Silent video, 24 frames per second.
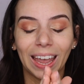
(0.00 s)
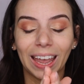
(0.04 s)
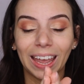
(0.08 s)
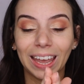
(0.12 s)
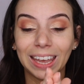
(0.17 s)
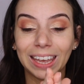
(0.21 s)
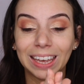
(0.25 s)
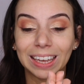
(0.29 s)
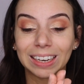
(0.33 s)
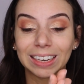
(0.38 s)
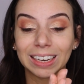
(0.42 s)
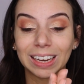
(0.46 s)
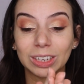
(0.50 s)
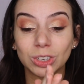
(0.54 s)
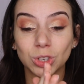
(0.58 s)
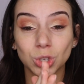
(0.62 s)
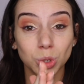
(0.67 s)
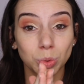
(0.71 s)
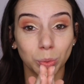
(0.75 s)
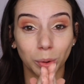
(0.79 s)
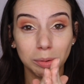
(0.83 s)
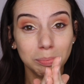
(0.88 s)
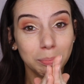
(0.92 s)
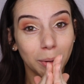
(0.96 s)
And
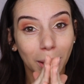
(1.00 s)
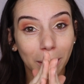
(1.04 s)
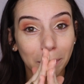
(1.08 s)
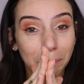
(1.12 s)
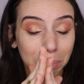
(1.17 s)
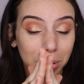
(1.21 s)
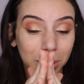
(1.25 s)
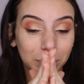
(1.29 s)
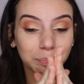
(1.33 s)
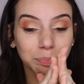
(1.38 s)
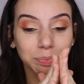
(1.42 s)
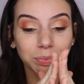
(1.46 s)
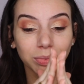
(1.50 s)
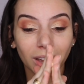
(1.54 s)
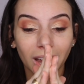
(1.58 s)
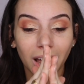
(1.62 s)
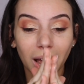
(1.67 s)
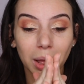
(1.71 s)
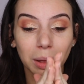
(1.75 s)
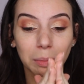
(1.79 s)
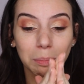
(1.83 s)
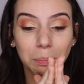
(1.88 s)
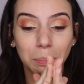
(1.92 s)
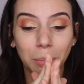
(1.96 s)
just one pump,
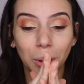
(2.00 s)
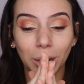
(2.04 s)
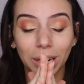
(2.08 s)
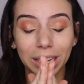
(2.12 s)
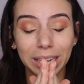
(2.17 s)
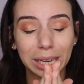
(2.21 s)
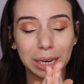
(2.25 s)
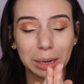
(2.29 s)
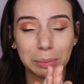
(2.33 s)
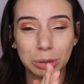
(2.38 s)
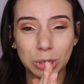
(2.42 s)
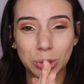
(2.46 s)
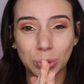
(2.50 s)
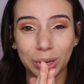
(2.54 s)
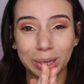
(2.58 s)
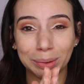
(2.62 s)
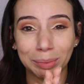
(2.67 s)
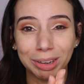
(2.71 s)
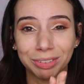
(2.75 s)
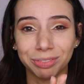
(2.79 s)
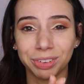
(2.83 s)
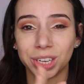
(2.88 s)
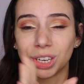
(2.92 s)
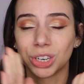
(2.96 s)
putting it in between
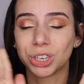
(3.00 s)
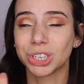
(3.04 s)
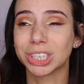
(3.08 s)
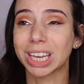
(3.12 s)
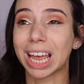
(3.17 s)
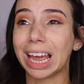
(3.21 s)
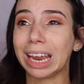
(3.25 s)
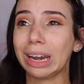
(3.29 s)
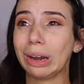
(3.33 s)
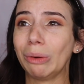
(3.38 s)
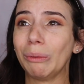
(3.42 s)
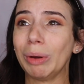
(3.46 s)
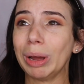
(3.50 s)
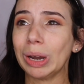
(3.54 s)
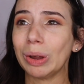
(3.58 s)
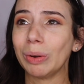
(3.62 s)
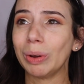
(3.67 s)
my fingers. I know.